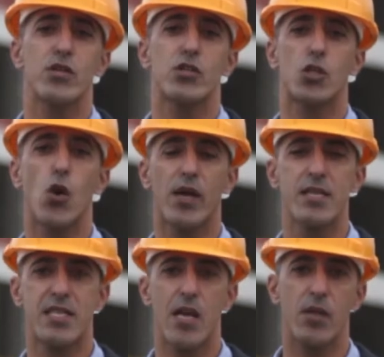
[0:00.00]
the
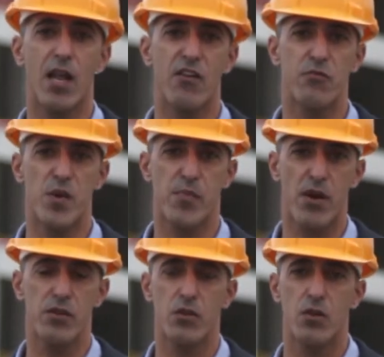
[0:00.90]
showcase table I've
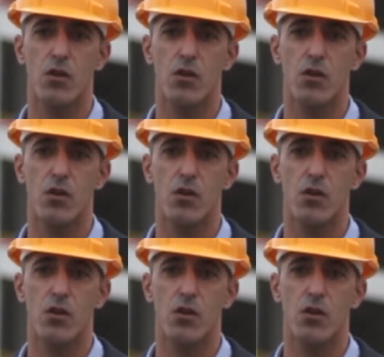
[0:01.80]
prepared.